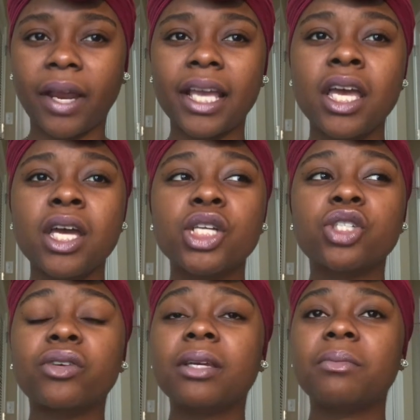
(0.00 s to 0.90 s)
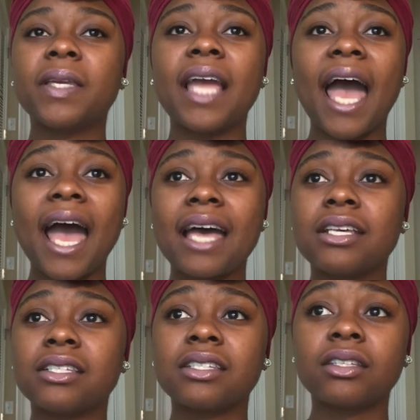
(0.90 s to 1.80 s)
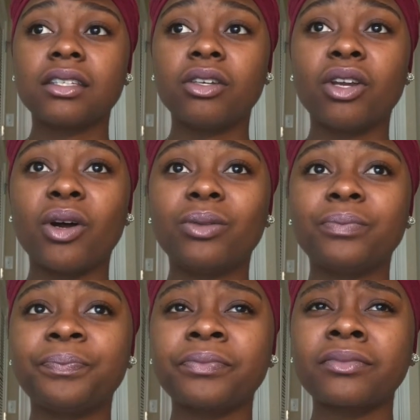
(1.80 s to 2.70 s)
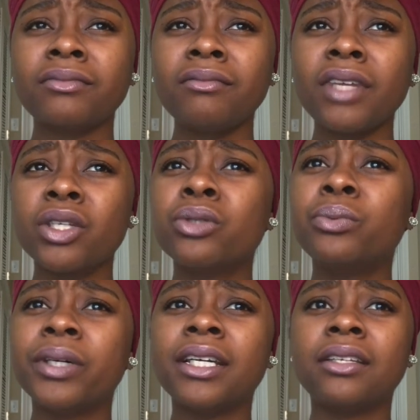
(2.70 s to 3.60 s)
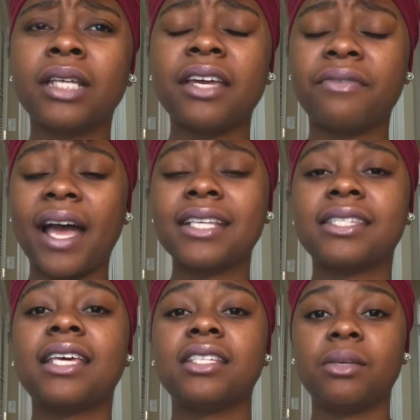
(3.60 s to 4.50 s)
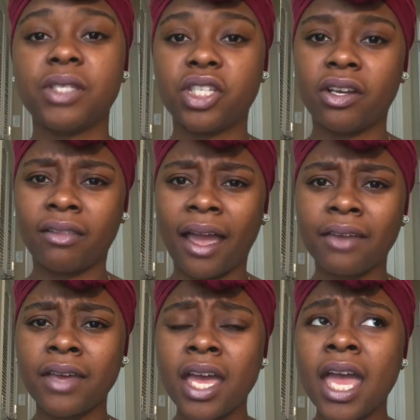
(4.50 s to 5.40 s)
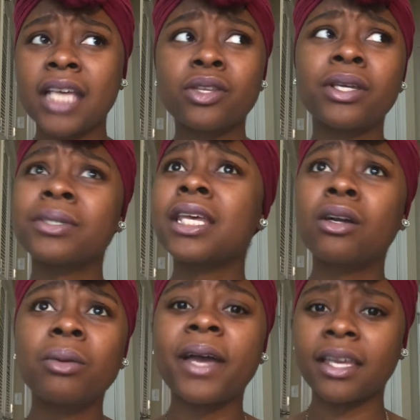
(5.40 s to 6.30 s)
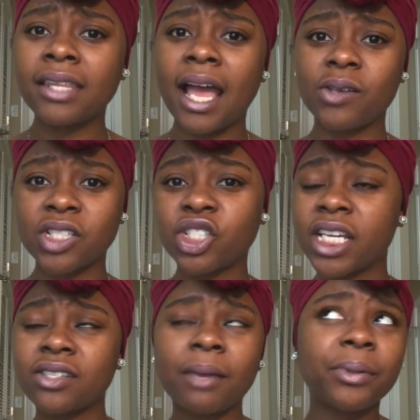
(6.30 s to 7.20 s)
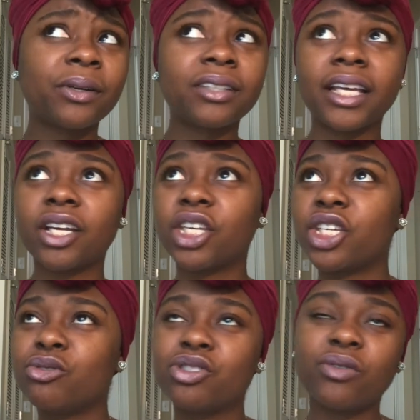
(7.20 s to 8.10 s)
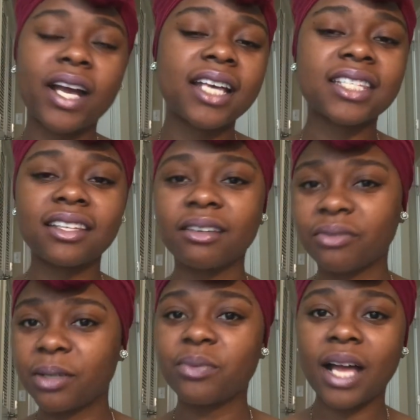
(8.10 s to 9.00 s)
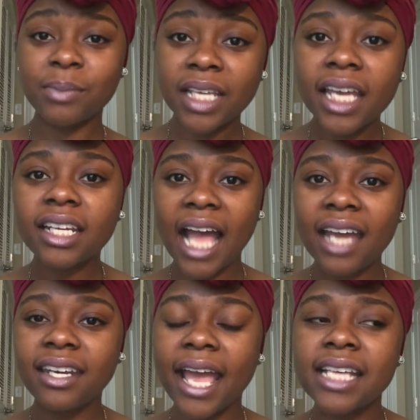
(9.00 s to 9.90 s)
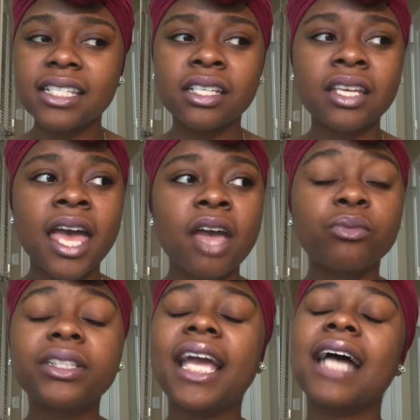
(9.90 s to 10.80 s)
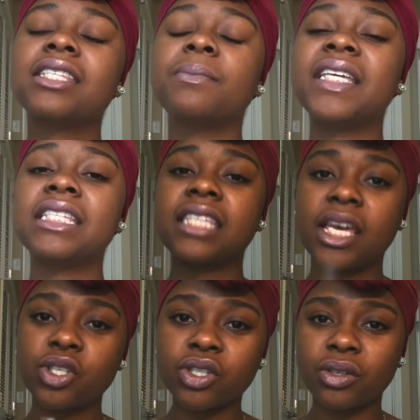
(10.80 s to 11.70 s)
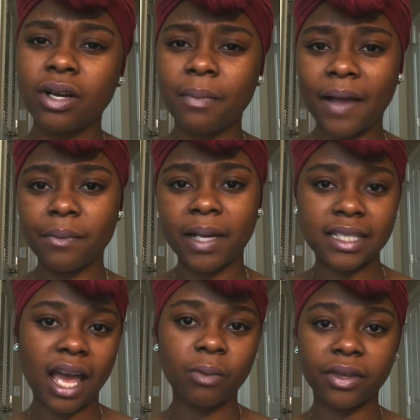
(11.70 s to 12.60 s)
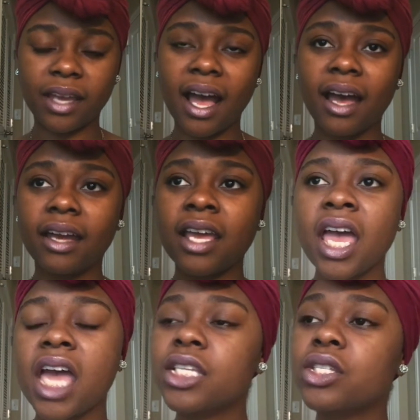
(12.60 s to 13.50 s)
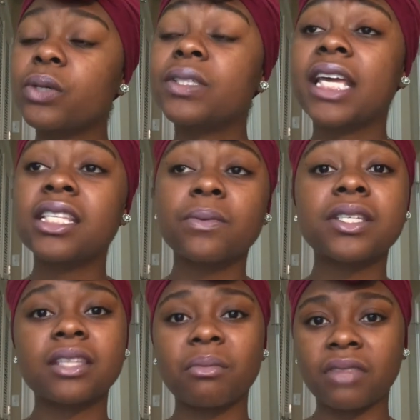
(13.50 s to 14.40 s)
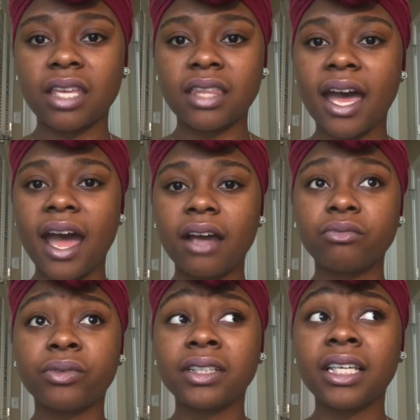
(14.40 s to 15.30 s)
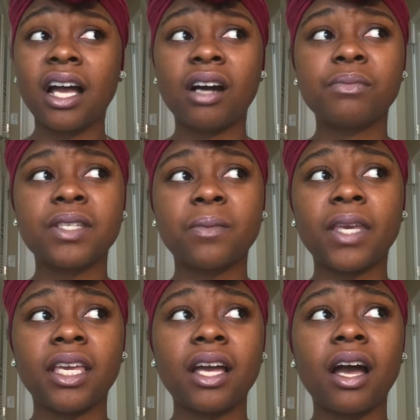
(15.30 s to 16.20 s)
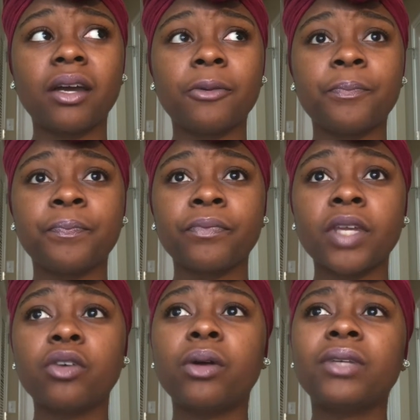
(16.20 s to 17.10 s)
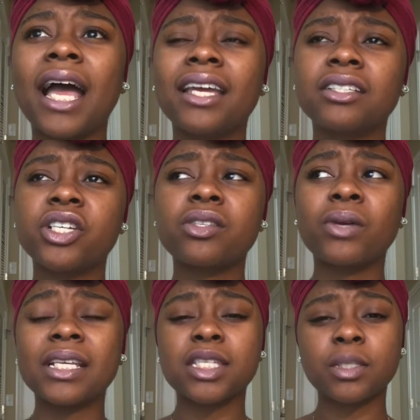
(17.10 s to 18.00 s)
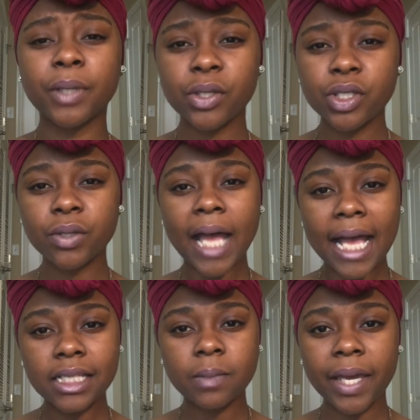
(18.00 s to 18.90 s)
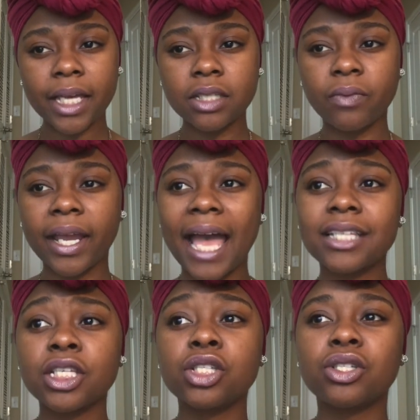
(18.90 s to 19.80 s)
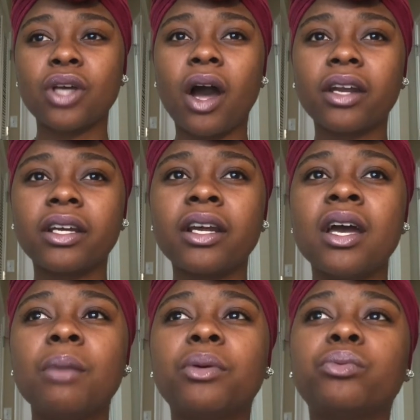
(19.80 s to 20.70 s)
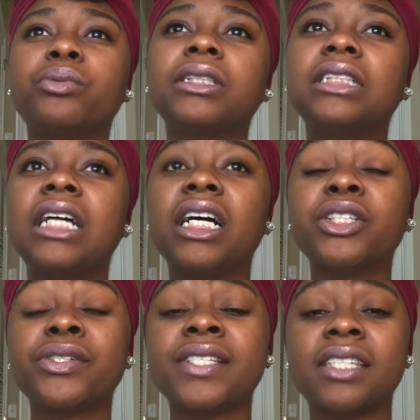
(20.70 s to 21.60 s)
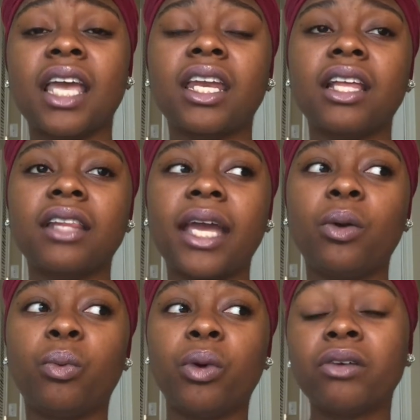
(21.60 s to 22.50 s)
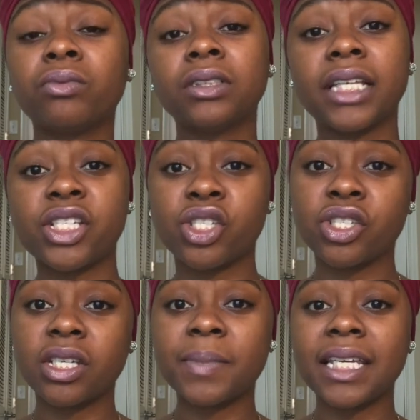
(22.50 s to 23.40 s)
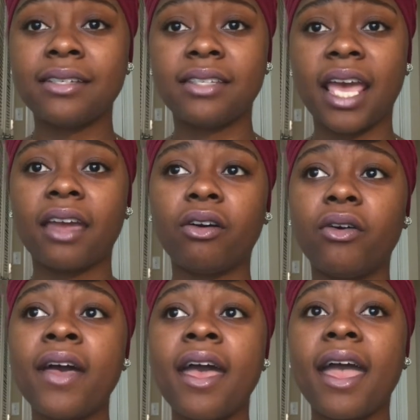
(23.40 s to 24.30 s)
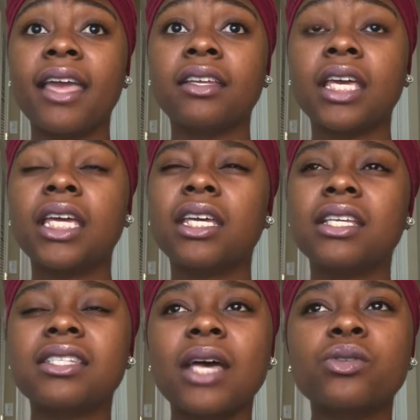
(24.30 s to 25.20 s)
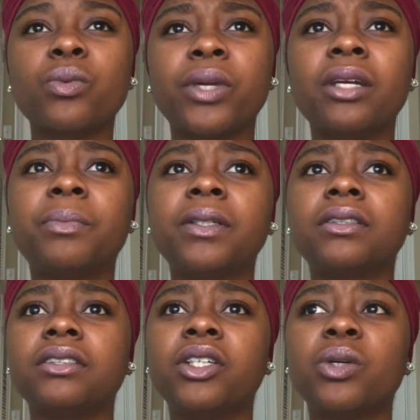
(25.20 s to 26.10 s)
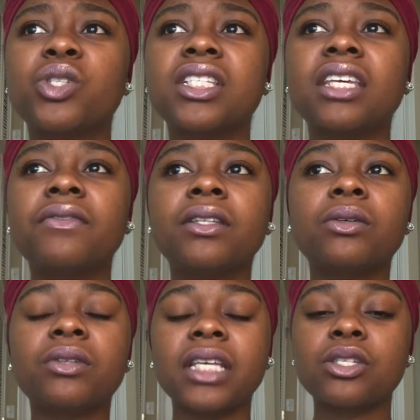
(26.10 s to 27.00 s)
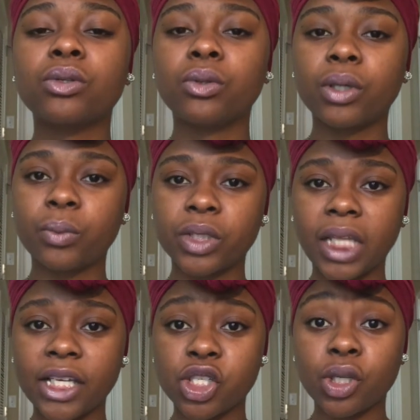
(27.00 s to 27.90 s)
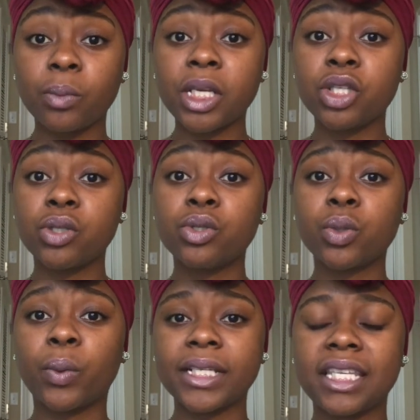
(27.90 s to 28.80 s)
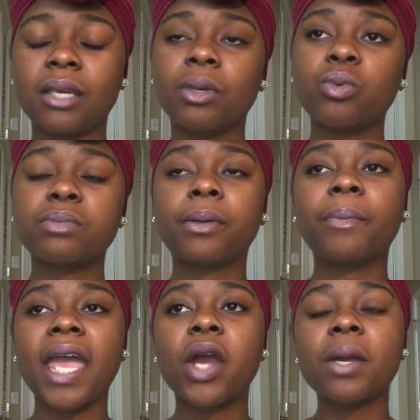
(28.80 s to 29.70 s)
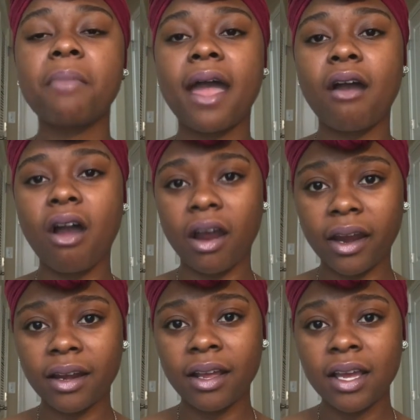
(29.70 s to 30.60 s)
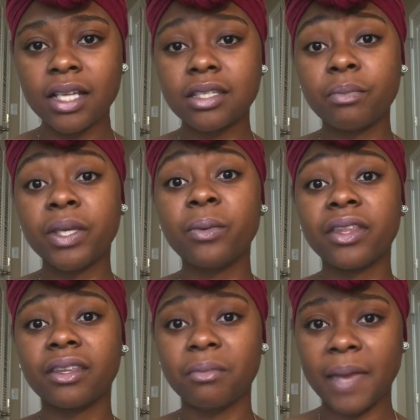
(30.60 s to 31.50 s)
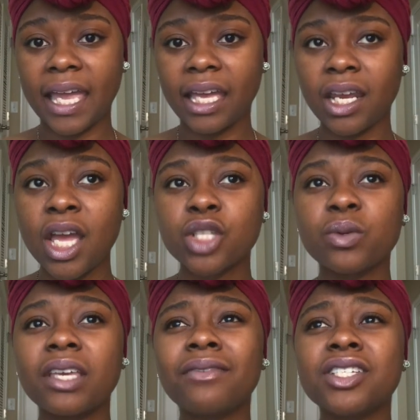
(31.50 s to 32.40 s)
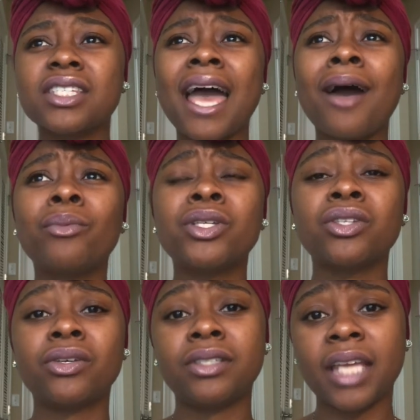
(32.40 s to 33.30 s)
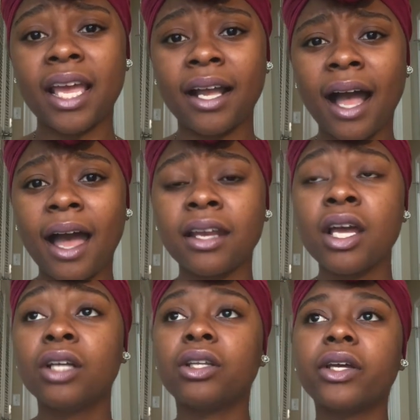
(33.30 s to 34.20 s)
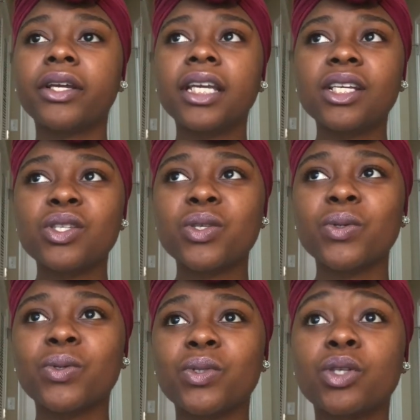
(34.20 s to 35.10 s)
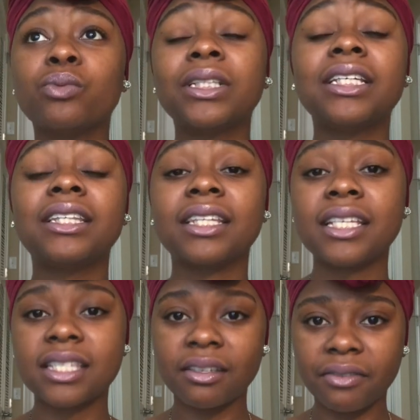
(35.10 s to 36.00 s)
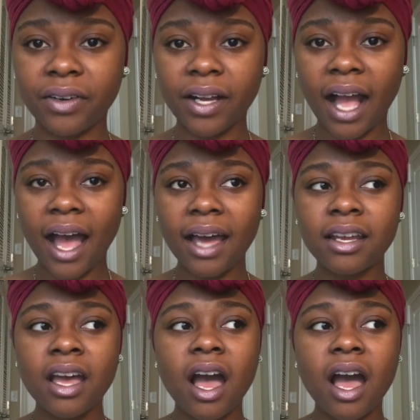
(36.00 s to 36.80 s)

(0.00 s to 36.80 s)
right? Treat me as, you know, you would if I sent him into your life. And so he was like, go back in the house and change. I put on, like, a cute dress and, like, flip-flops and got nice and really had to be intentional about my time with God. And so dates was something that really helped me grow, not just on a spiritual aspect, right, as his daughter, but really understanding, like, what relationships entail. And it sounds weird, but, you know, just even little things the Lord would, like, show me to do towards him. It was preparing my heart to be with a man. So even just how was your day, God? Learning to really listen for God,